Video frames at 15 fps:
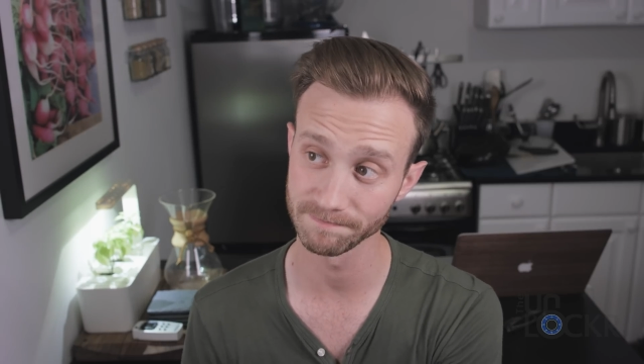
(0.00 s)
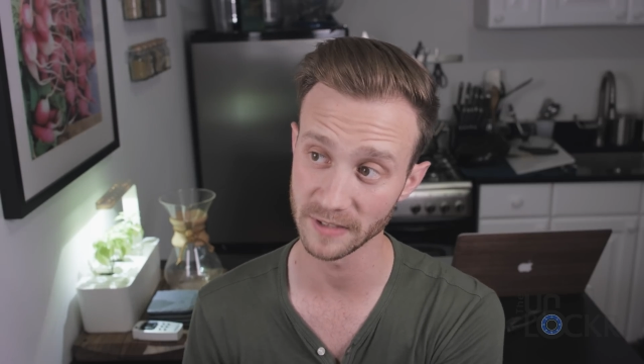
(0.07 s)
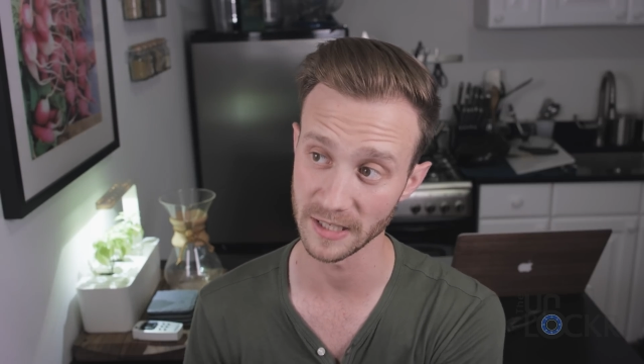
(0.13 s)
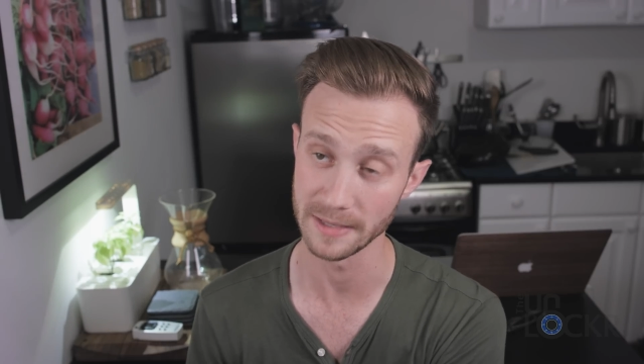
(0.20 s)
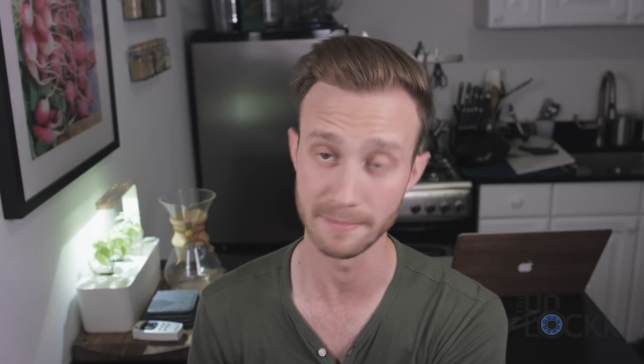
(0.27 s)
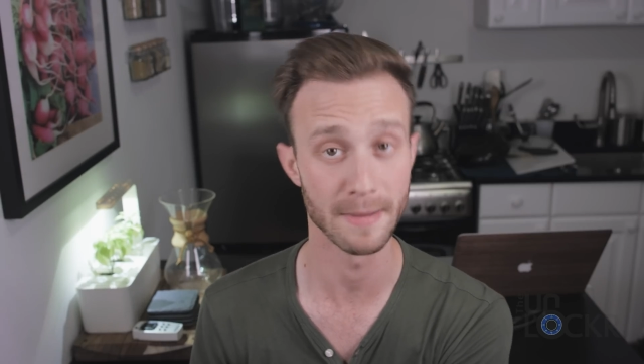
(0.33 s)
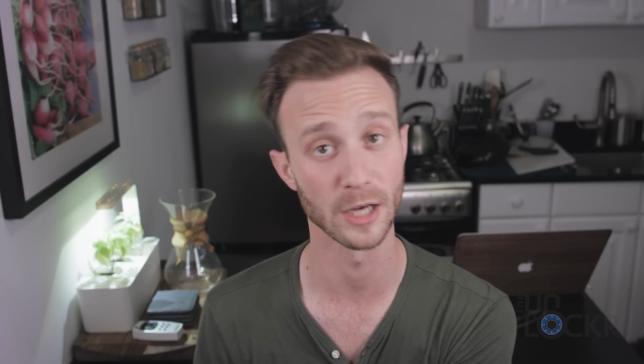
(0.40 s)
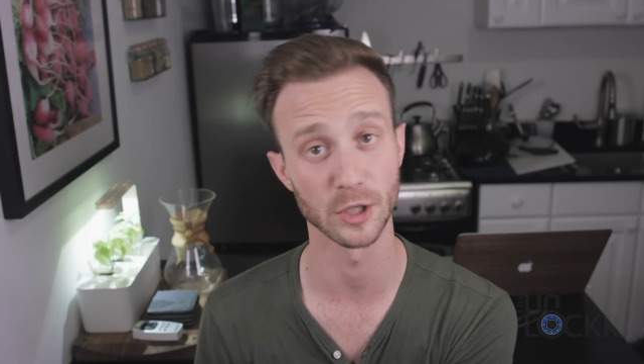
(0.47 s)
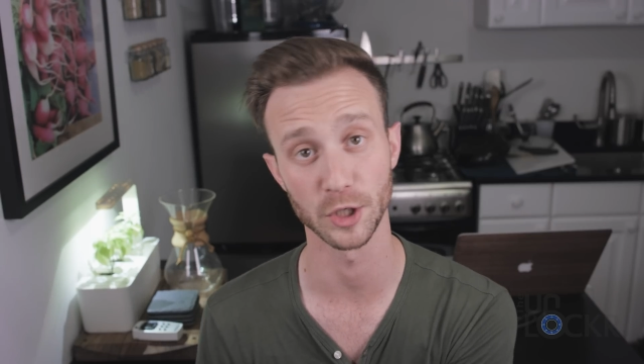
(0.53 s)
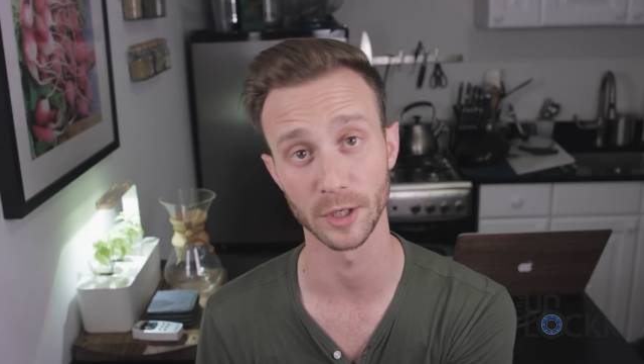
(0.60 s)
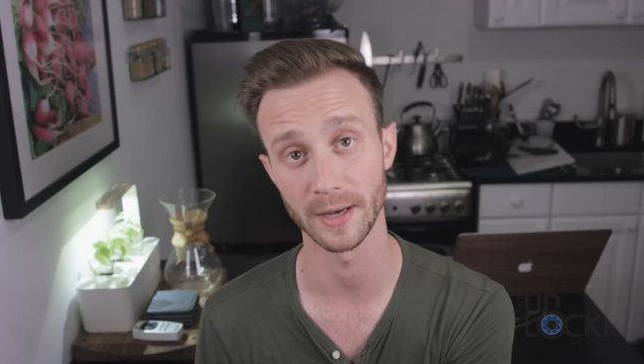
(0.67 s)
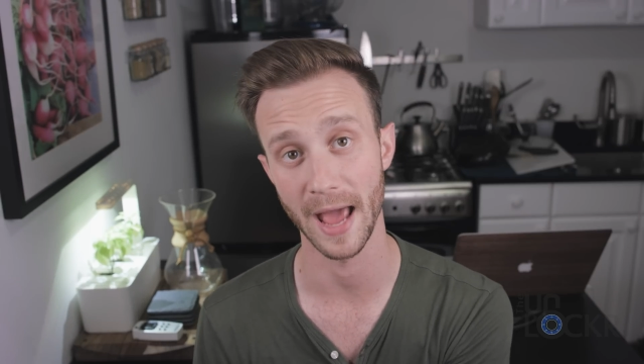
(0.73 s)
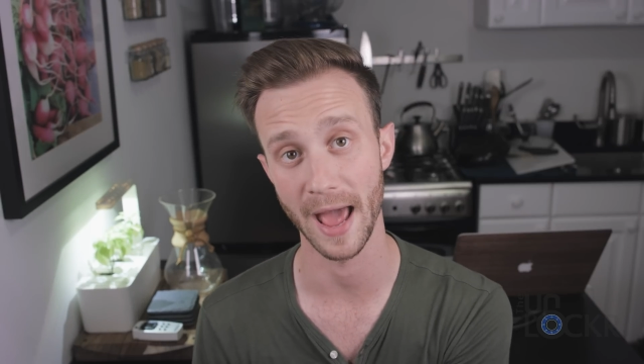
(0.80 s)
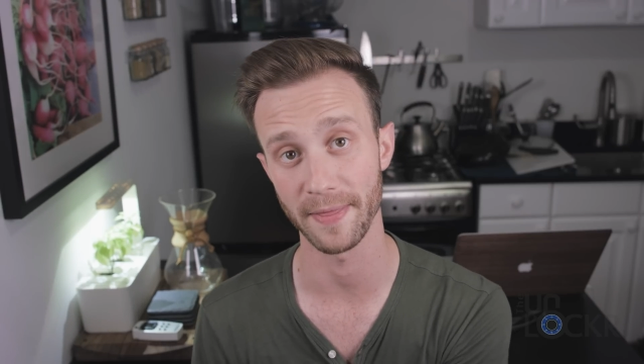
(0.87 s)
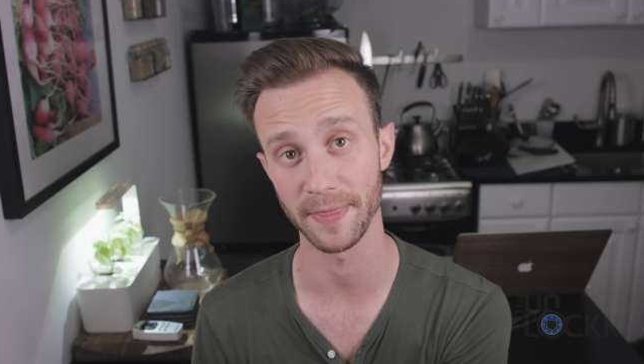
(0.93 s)
didn't
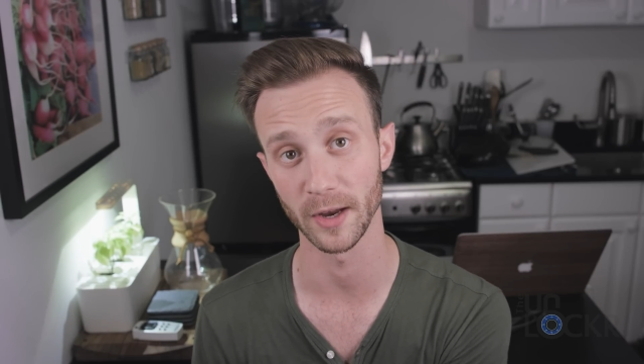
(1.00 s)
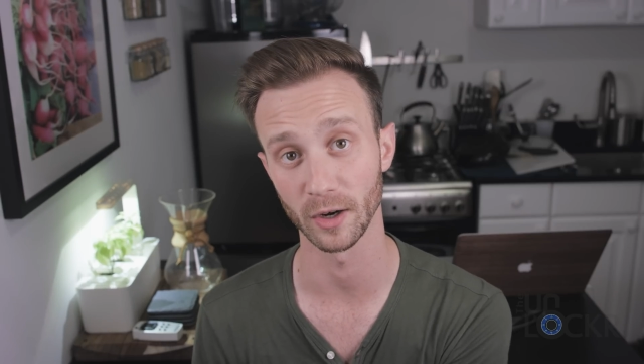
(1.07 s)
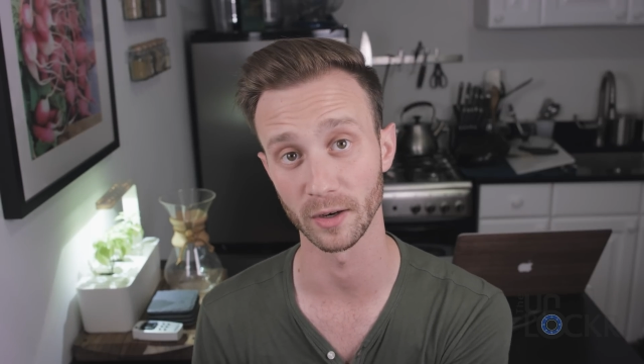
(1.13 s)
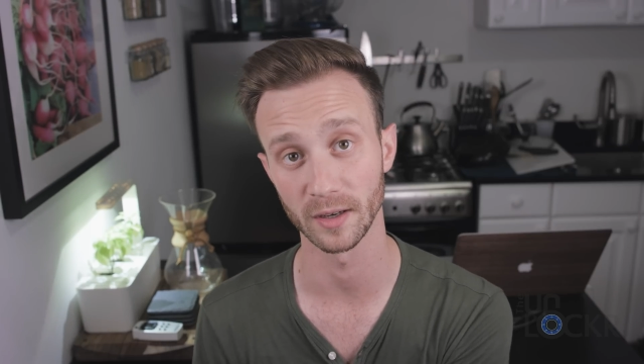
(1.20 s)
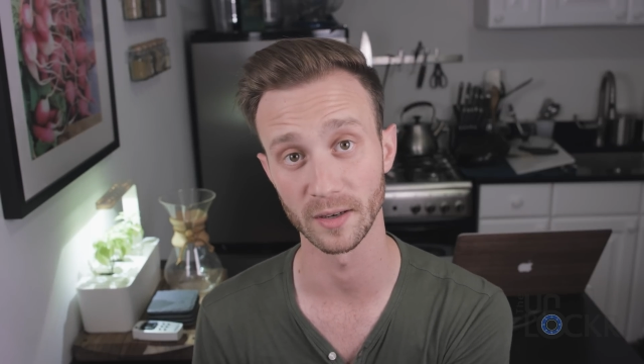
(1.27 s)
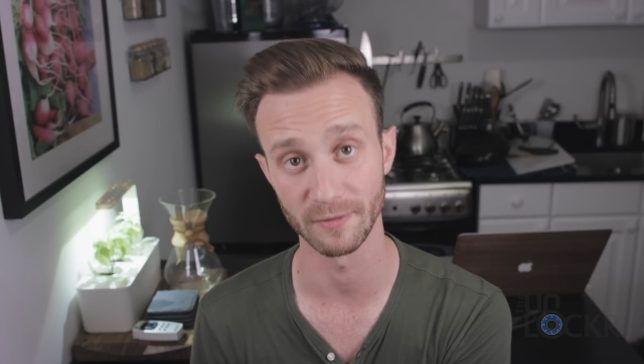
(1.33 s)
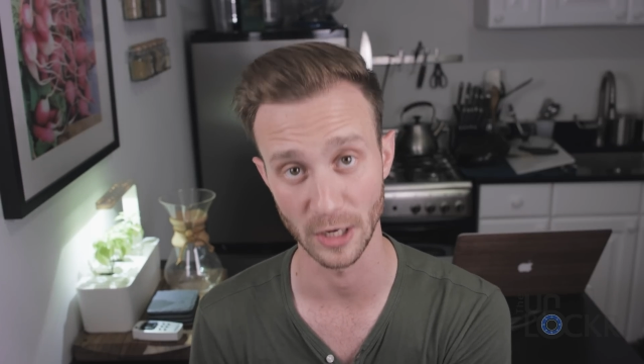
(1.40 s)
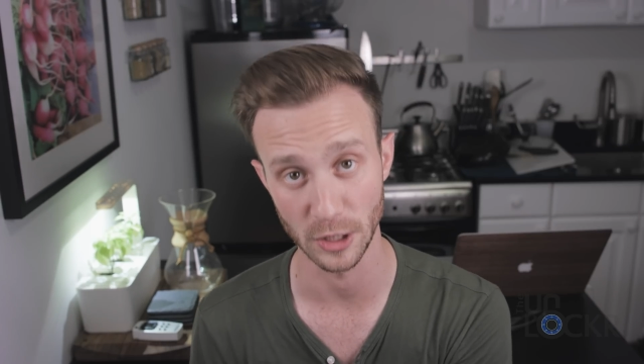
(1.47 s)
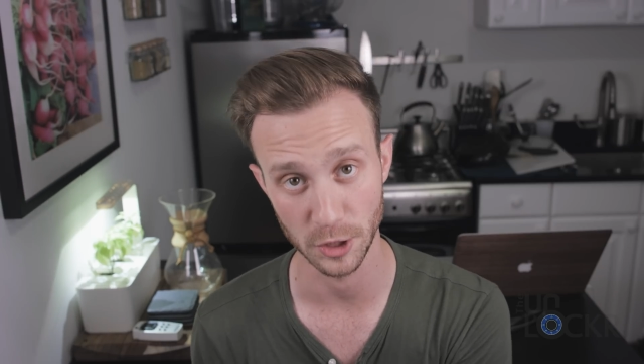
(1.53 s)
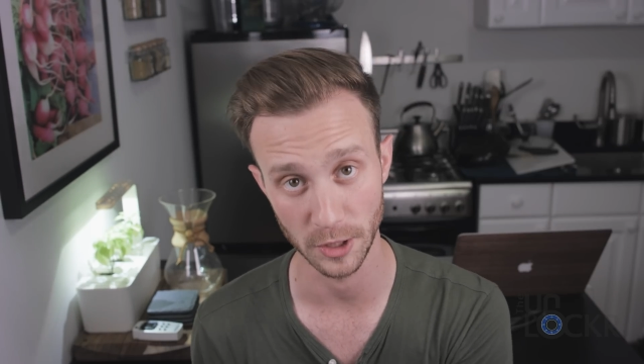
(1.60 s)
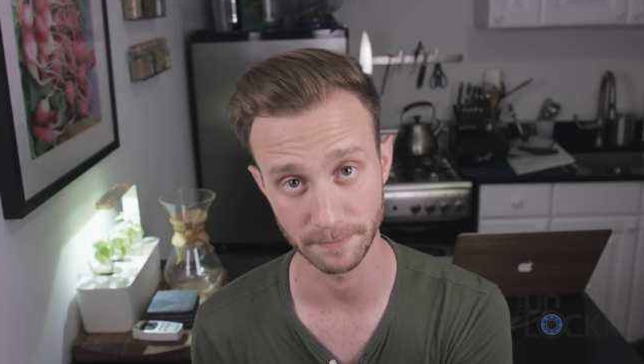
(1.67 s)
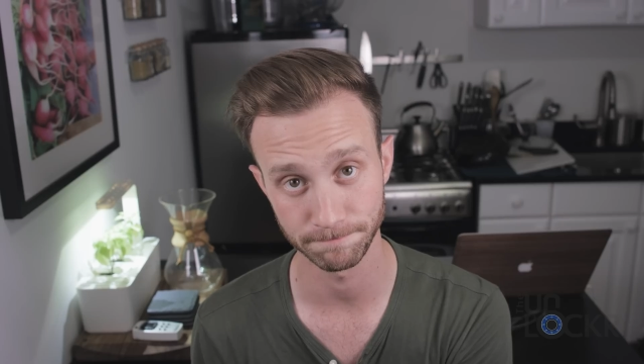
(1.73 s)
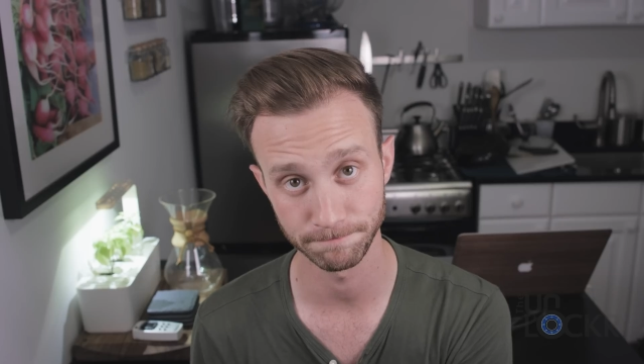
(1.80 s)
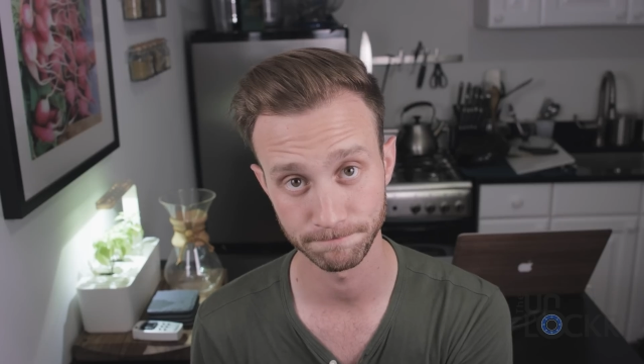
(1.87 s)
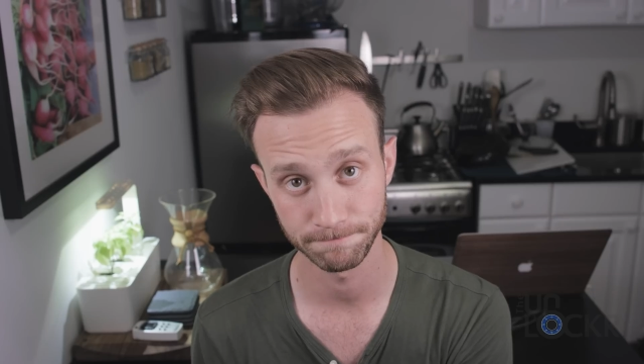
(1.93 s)
mention at their
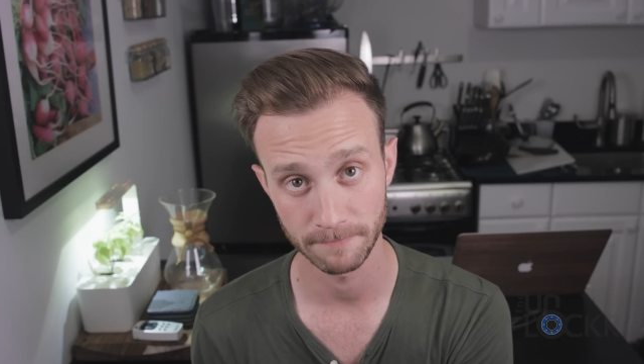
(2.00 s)
convention